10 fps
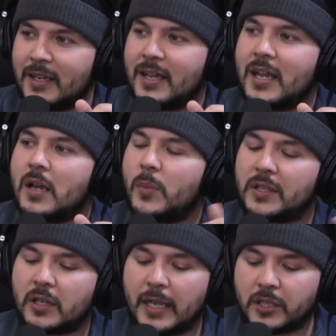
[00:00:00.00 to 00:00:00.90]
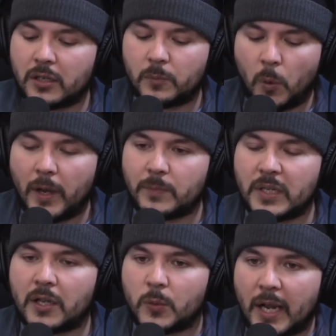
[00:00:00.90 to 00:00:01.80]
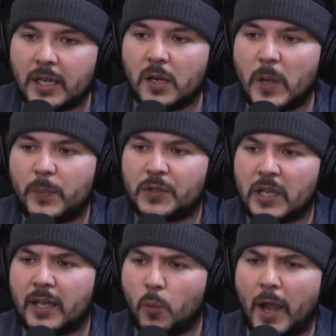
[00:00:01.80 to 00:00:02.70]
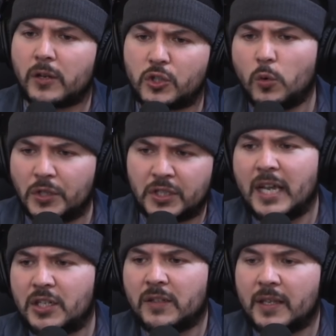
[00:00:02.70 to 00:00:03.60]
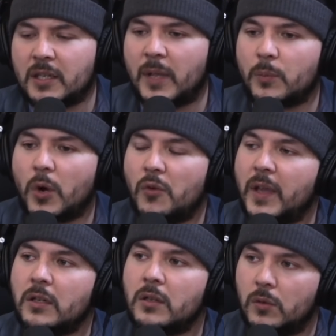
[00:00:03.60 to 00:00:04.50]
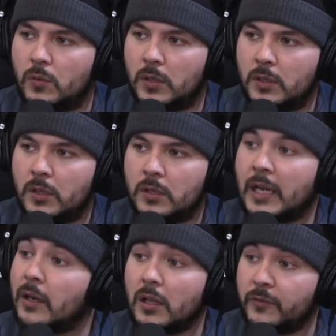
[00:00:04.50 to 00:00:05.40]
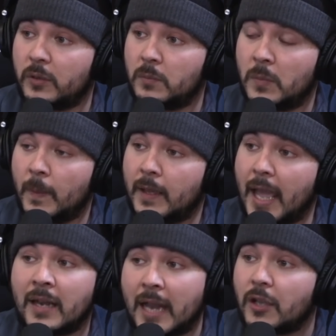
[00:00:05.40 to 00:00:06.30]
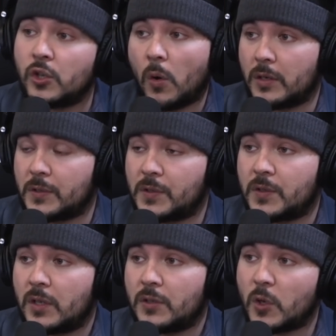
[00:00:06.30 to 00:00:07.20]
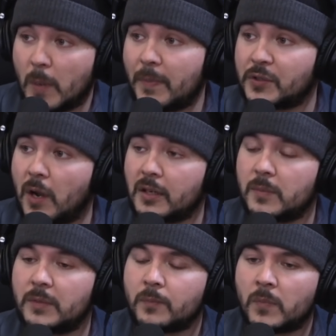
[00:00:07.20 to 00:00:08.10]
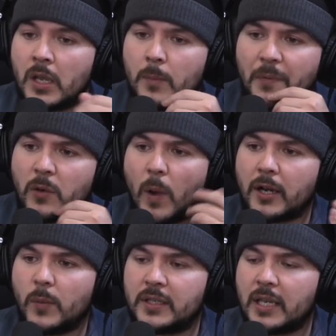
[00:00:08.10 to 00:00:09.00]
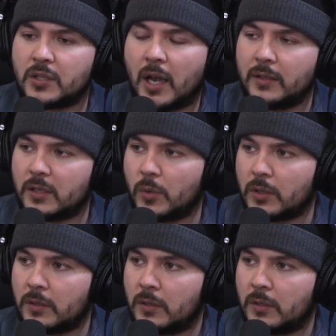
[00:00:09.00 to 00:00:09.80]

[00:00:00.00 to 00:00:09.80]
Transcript: But it's a good point, because when I hear people say, like, why aren't schools teaching this? I'm like, bro, they do. Not all of them, and not yours. So maybe there's an argument, but then why don't we teach the Holodomor?